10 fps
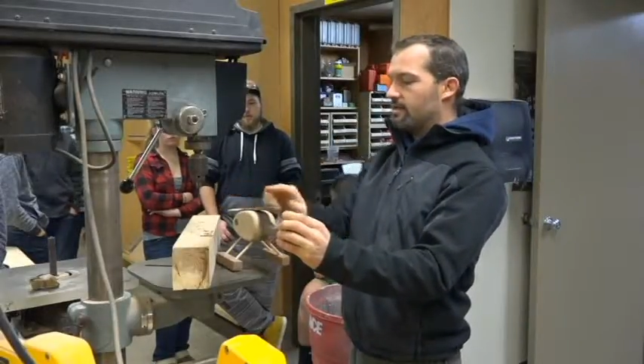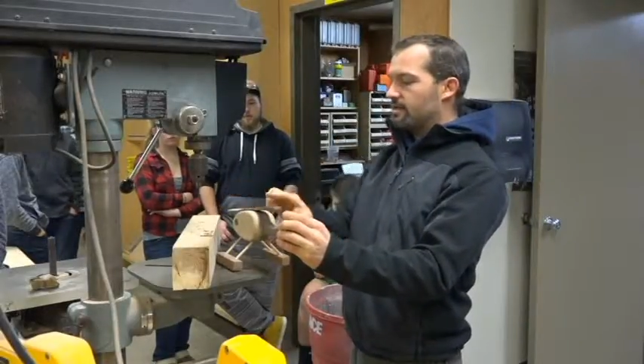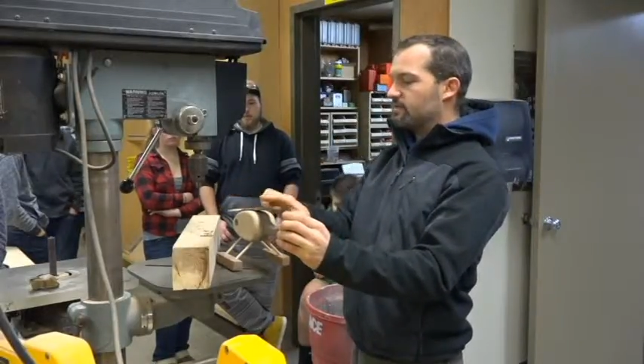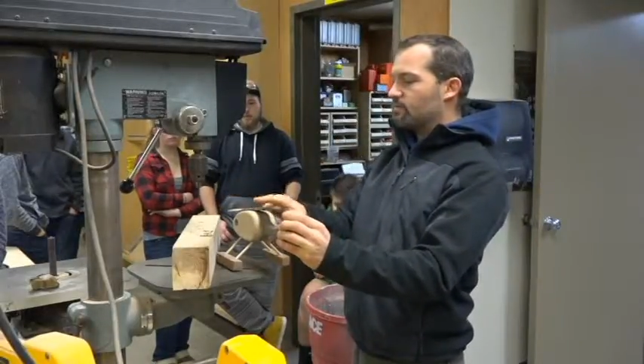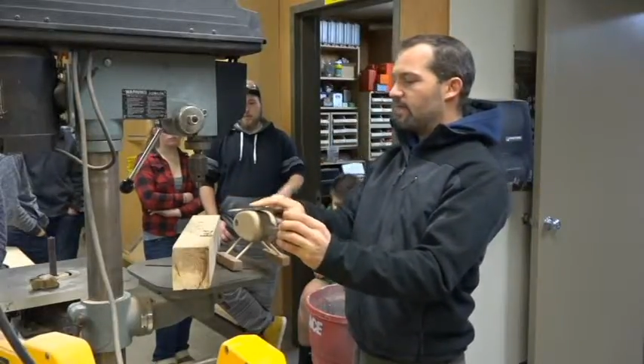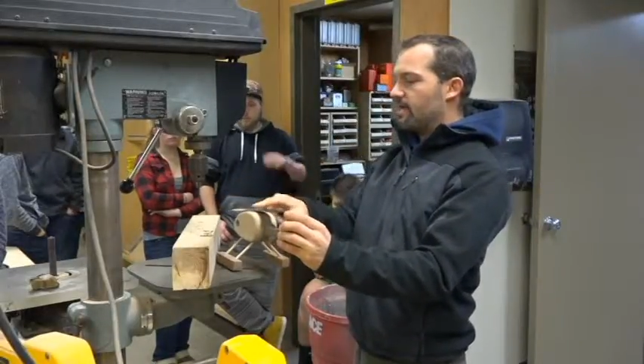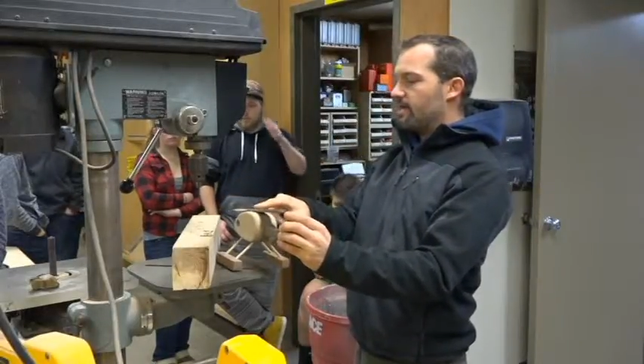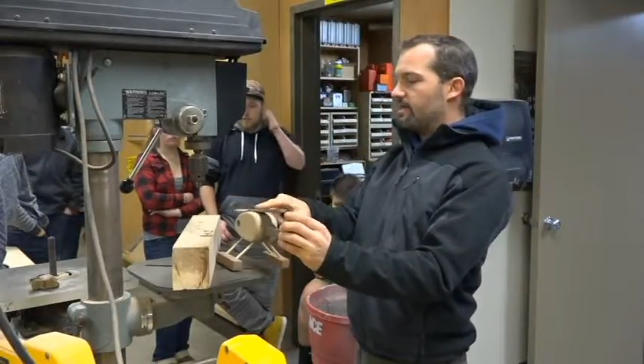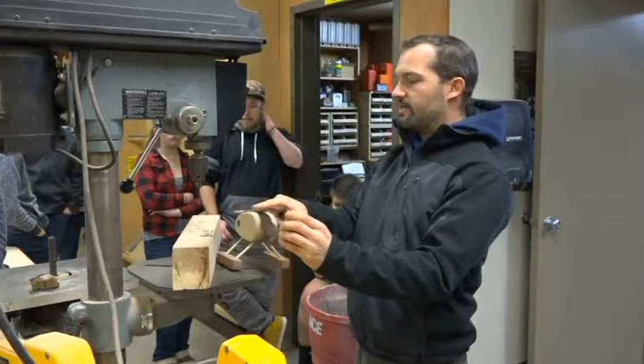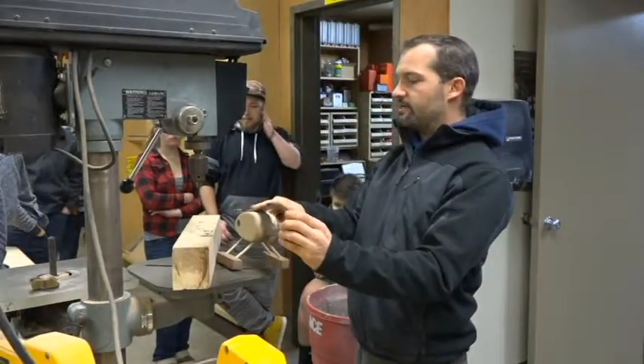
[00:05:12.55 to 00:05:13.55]
this
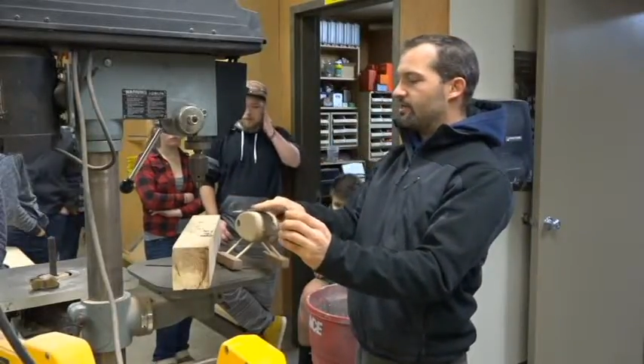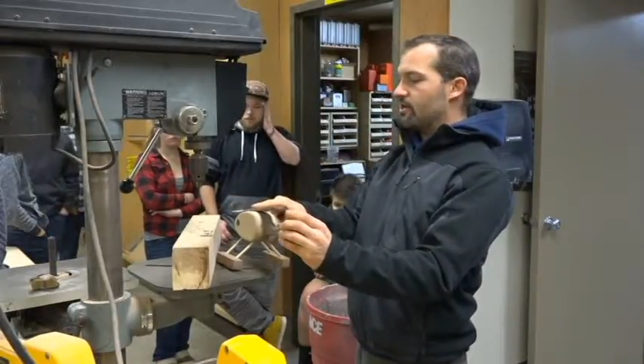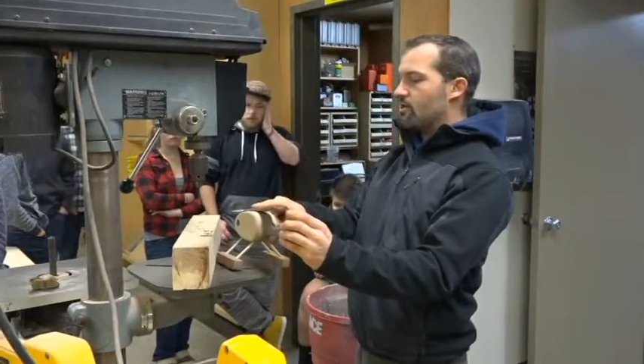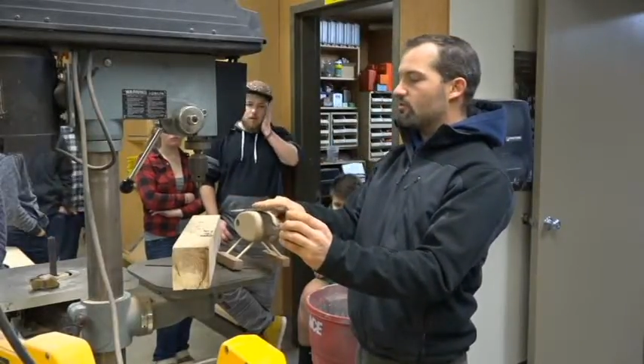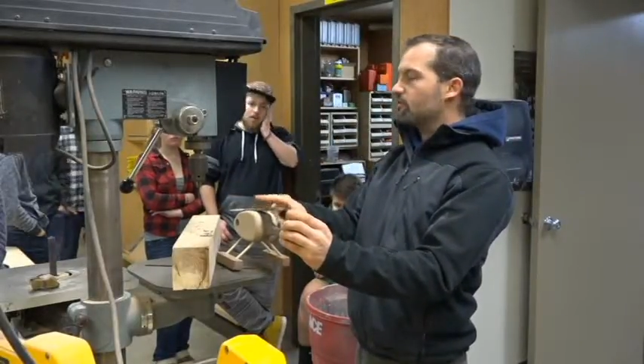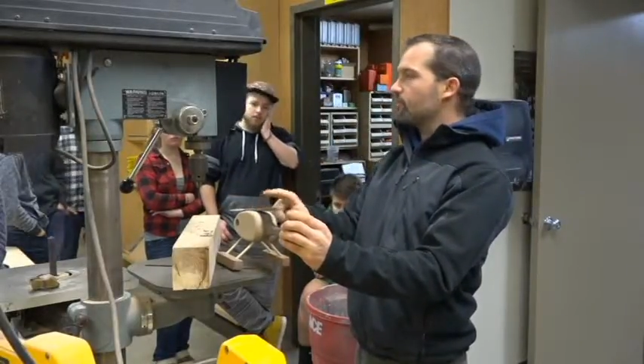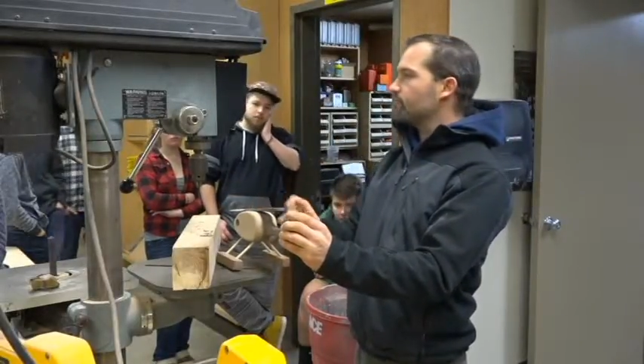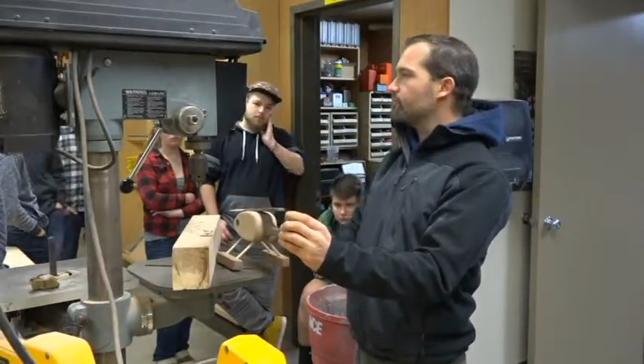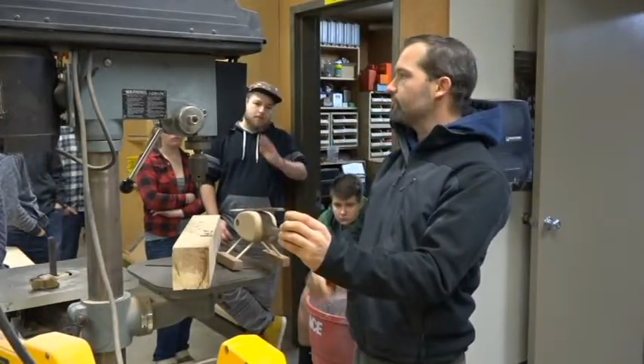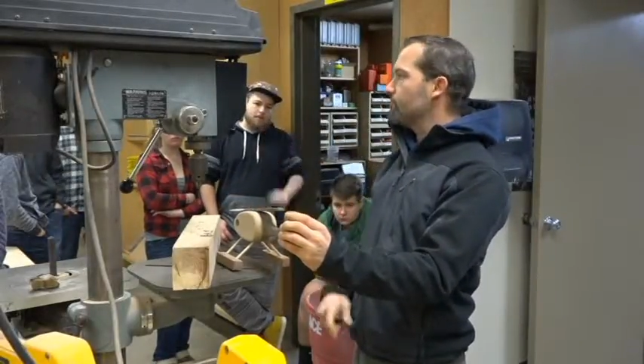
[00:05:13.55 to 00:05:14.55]
blade needs to go so
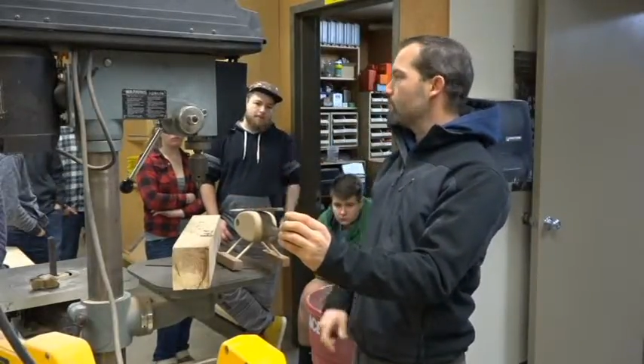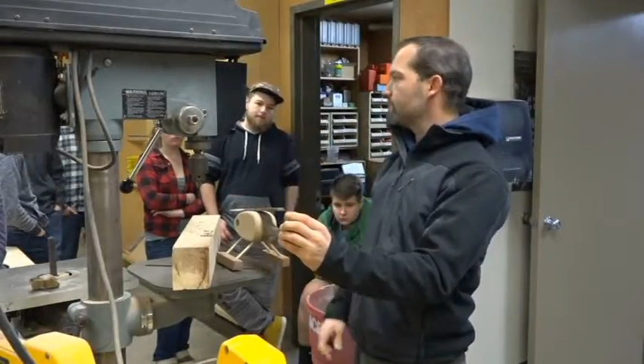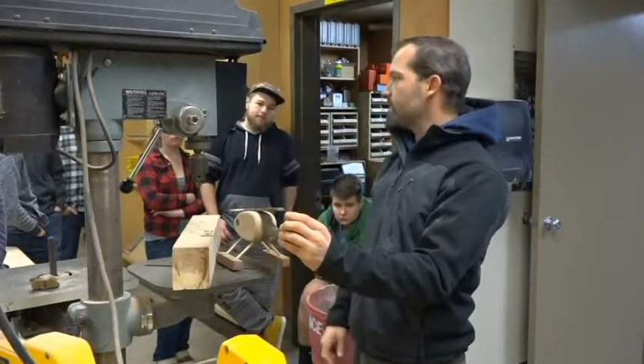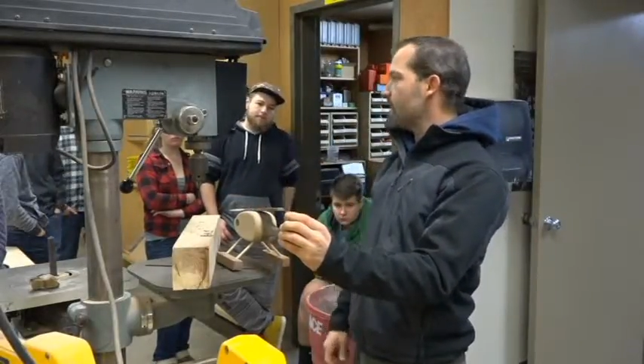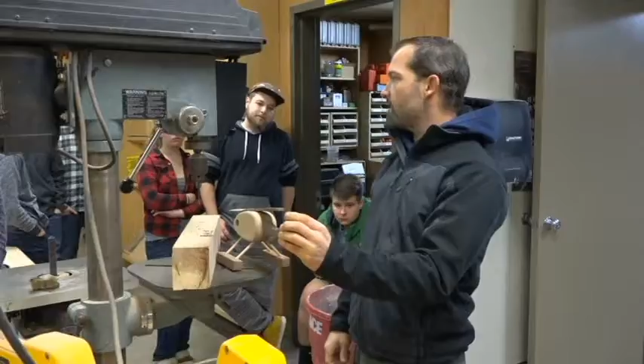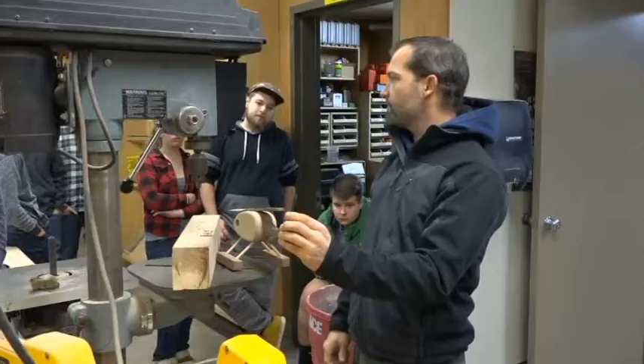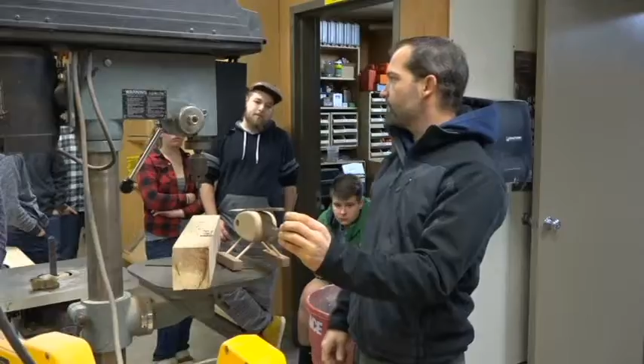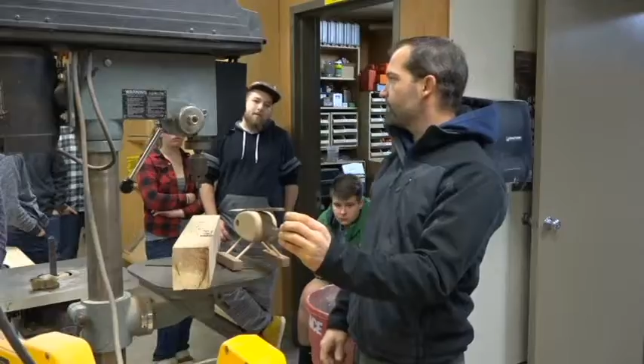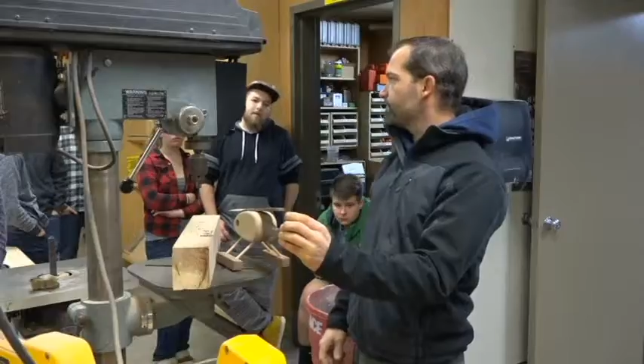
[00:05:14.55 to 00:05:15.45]
the two don't touch.